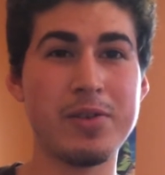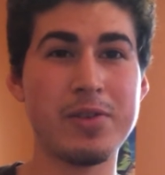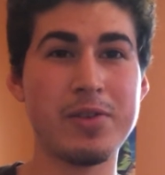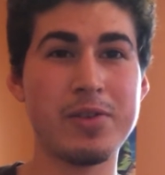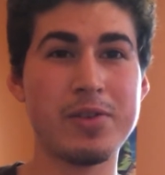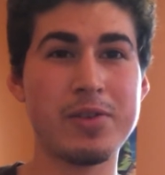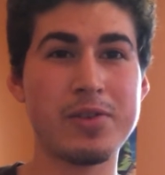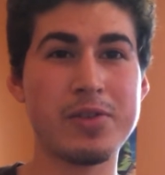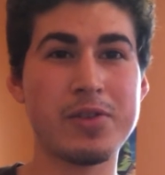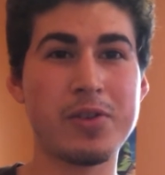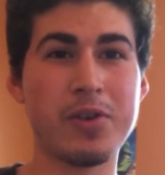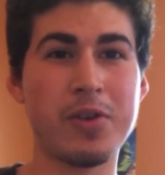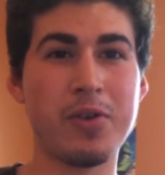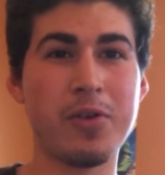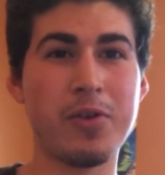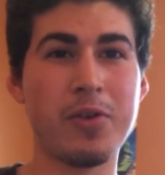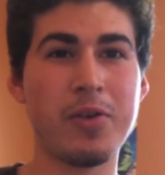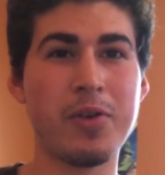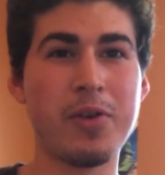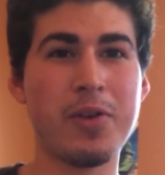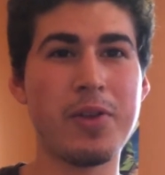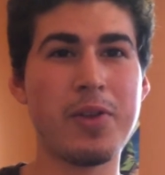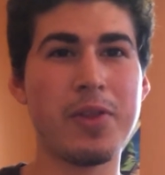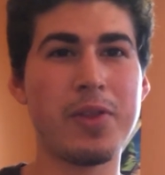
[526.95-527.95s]
So,
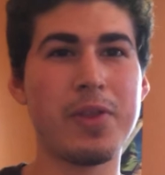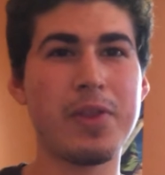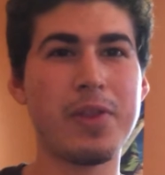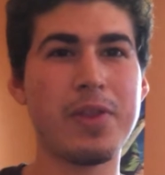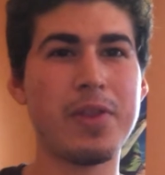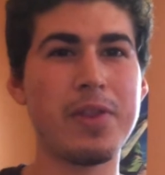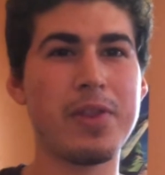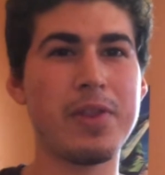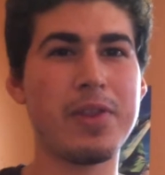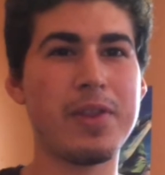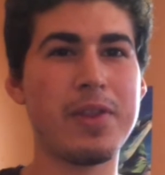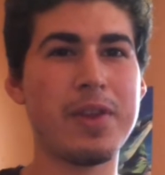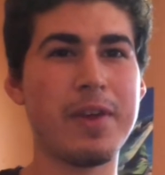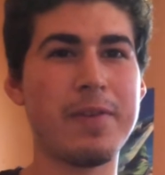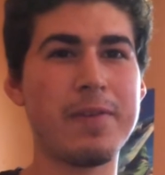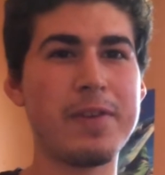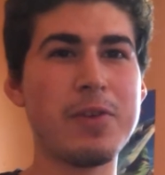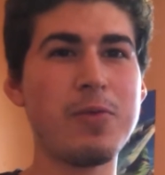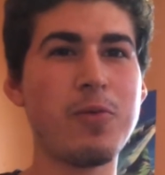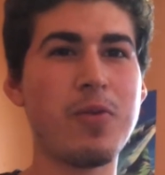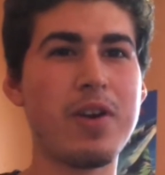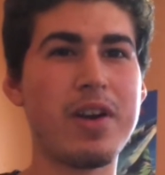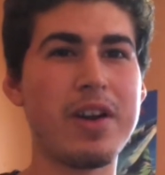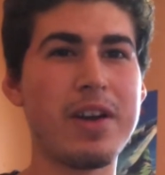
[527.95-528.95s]
if
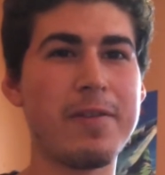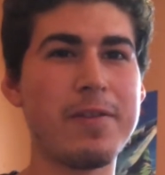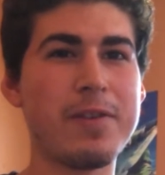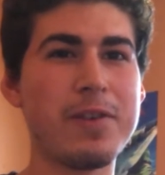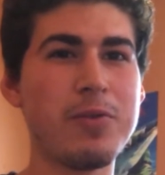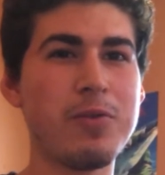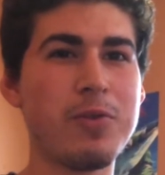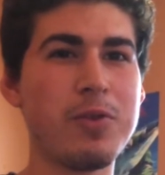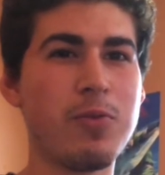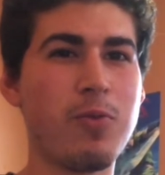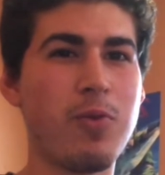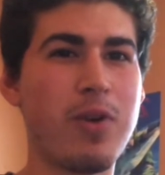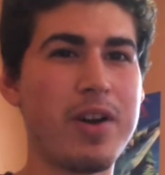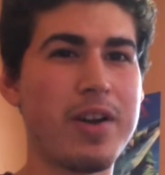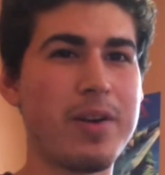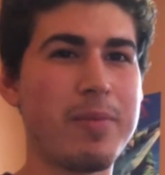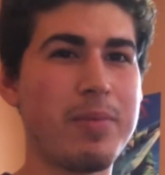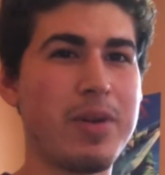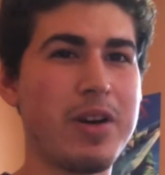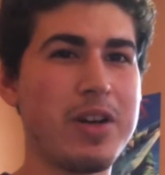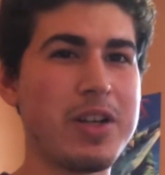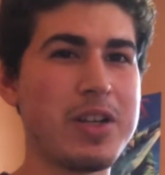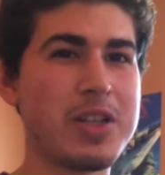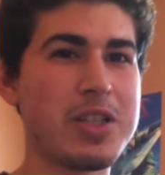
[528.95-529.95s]
you would want to
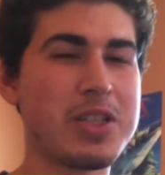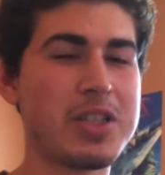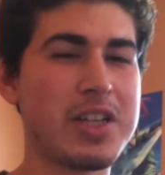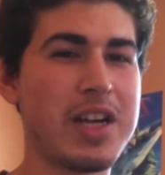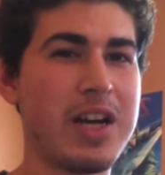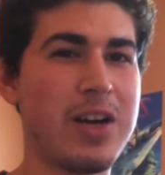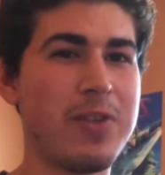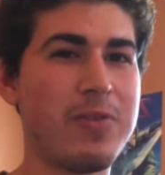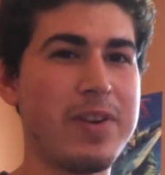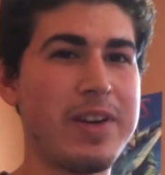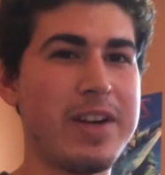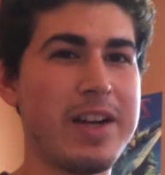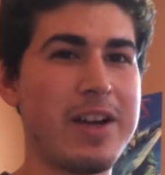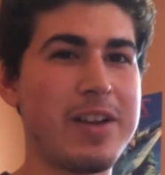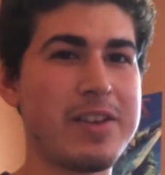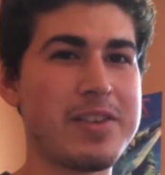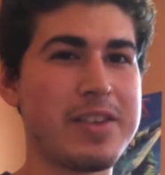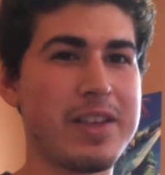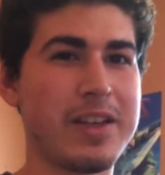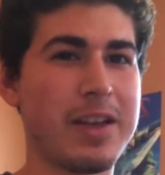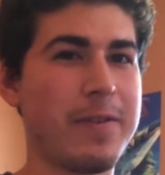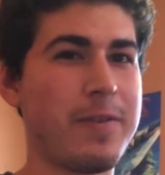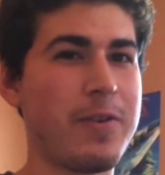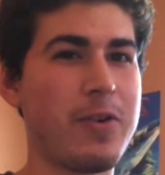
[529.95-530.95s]
punish Kyle Rittenhouse, like
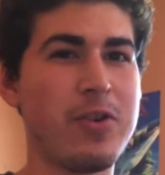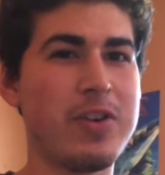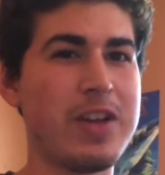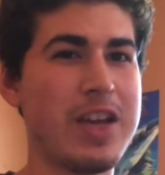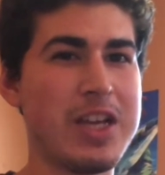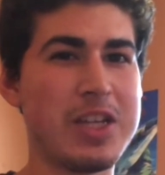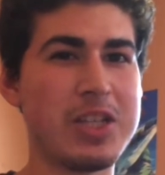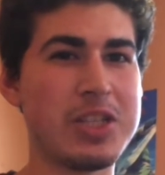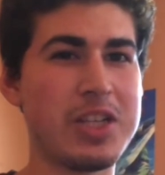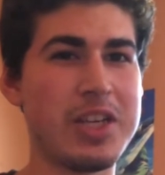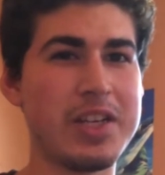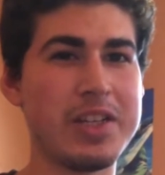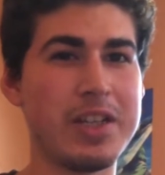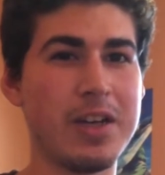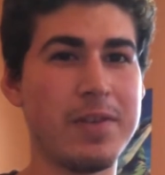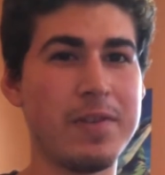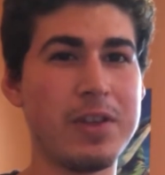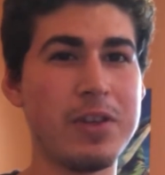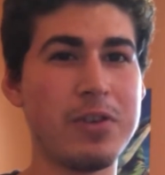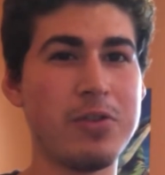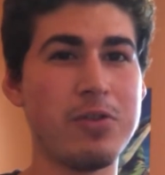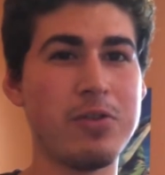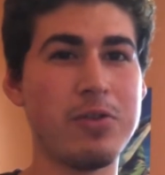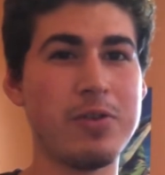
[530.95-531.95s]
if you're an SJW
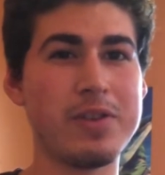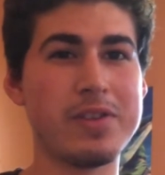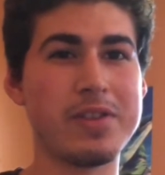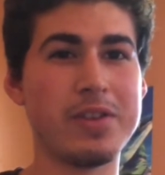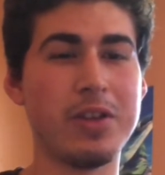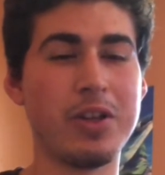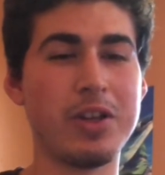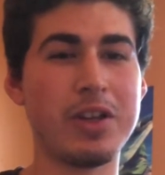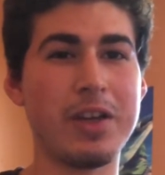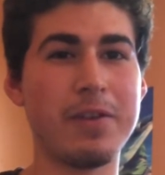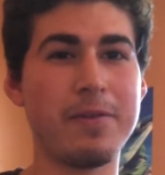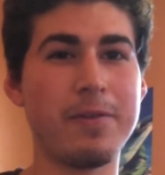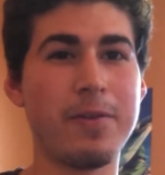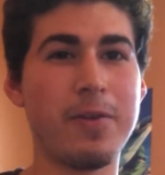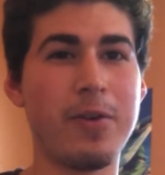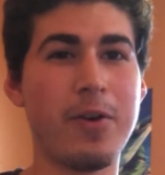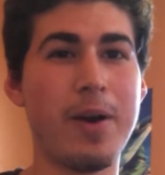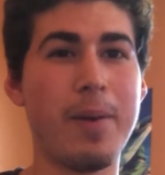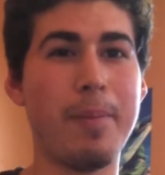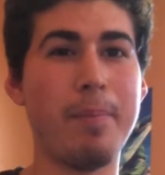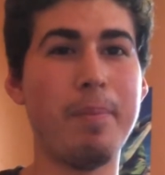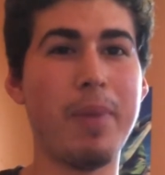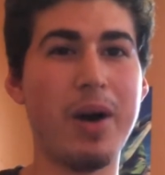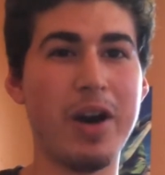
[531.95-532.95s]
who is looking for a
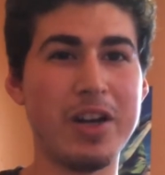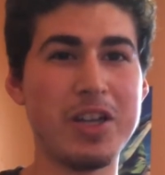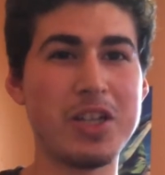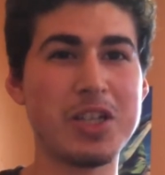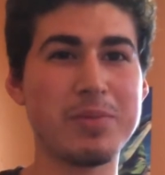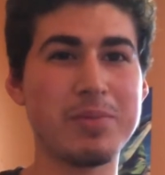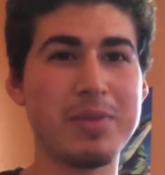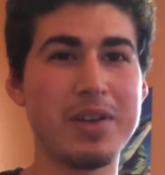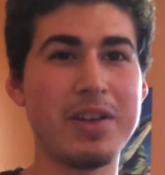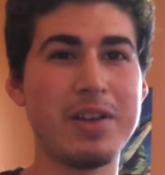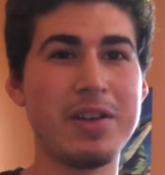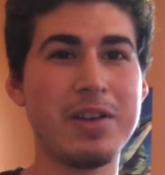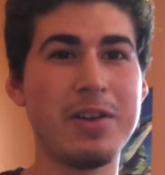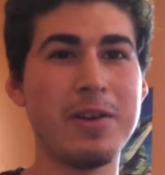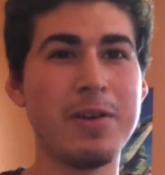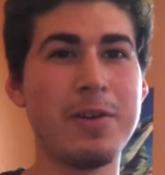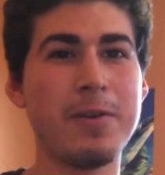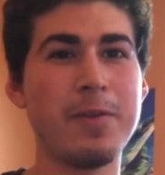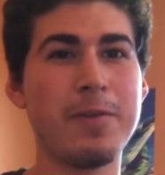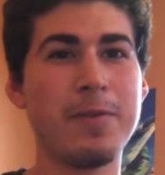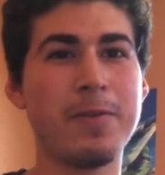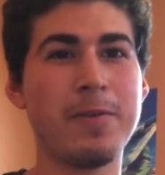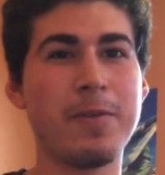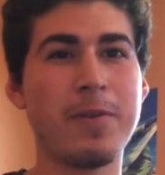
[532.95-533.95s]
punishment
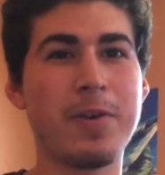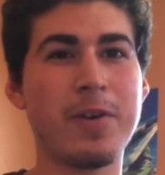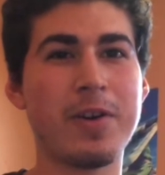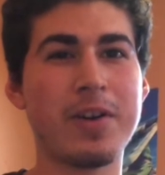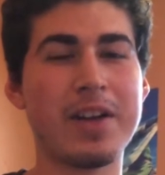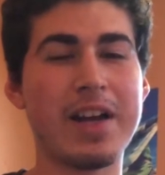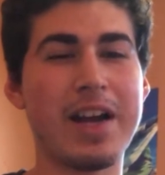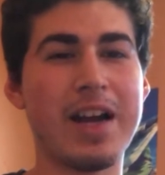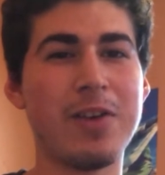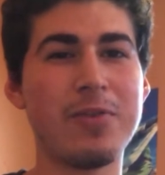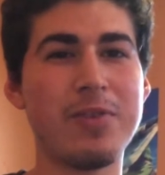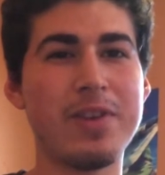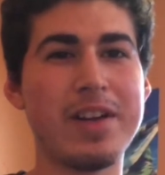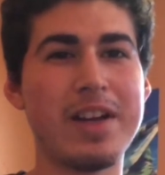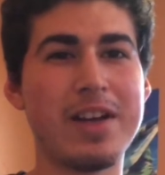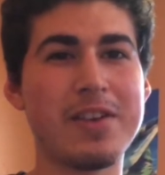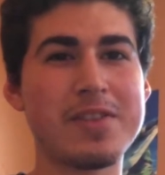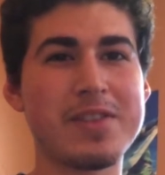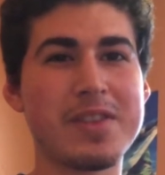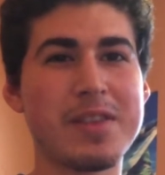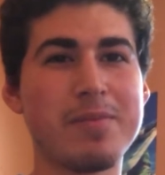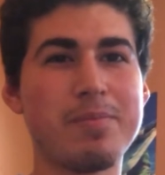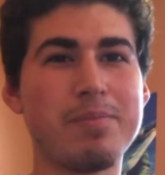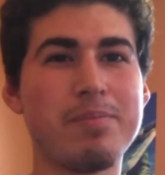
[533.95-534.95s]
for Kyle Rittenhouse,
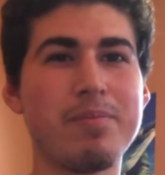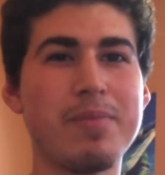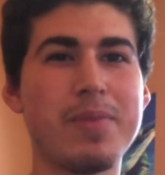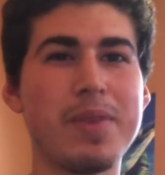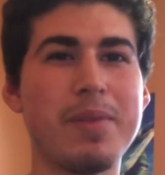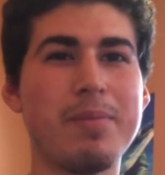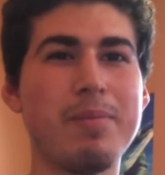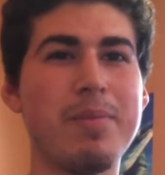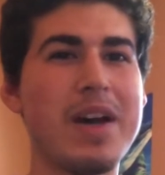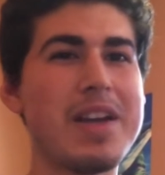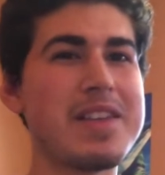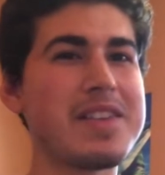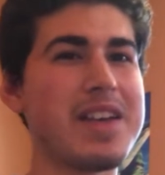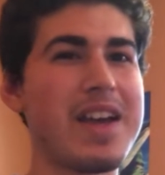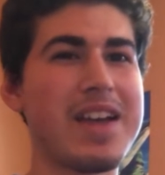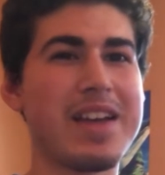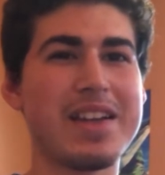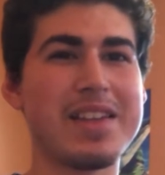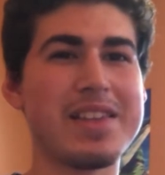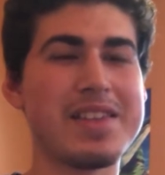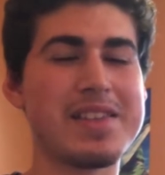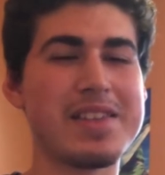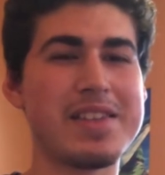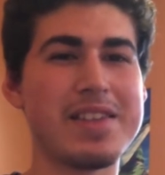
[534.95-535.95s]
the best I can
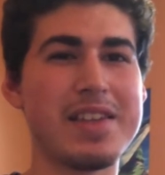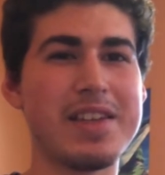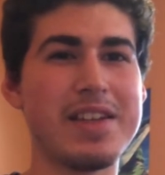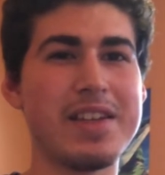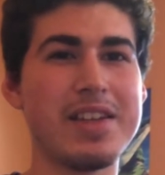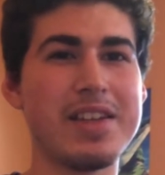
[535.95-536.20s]
see